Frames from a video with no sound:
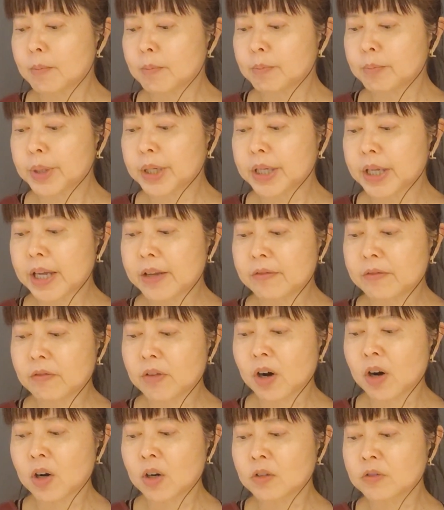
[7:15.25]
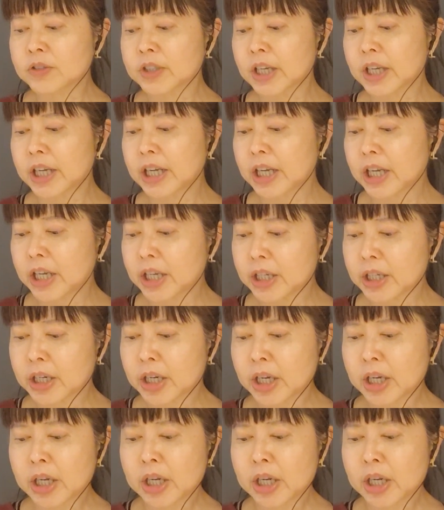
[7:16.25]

be involved in